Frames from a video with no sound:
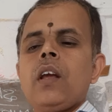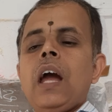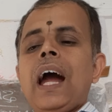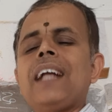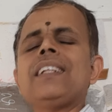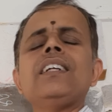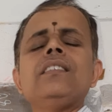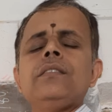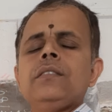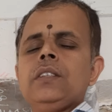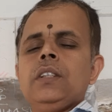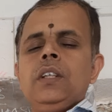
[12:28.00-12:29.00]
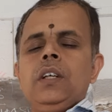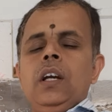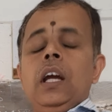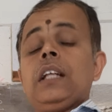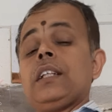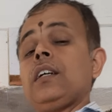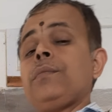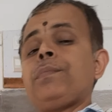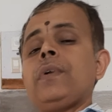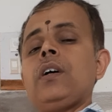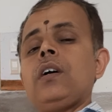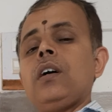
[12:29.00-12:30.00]
And then in the
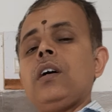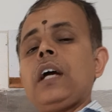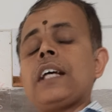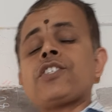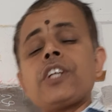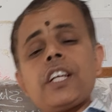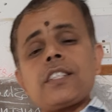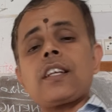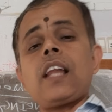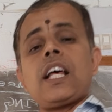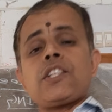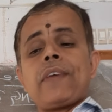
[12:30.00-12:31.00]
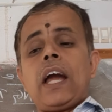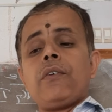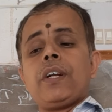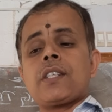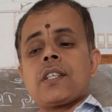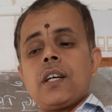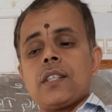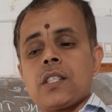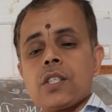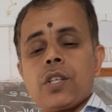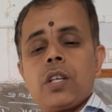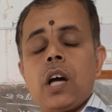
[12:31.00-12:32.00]
yesterday's class we have
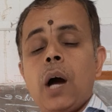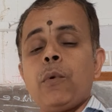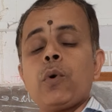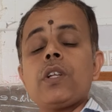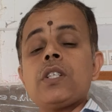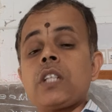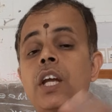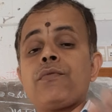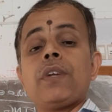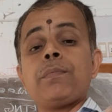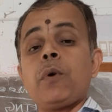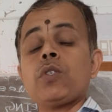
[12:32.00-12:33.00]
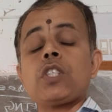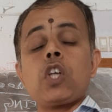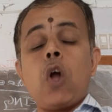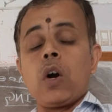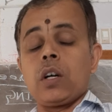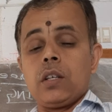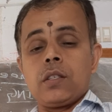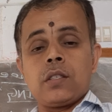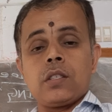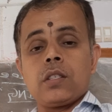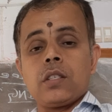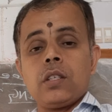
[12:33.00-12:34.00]
discussed about the safe deposit
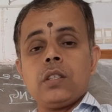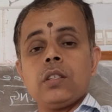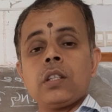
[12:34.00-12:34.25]
lockers.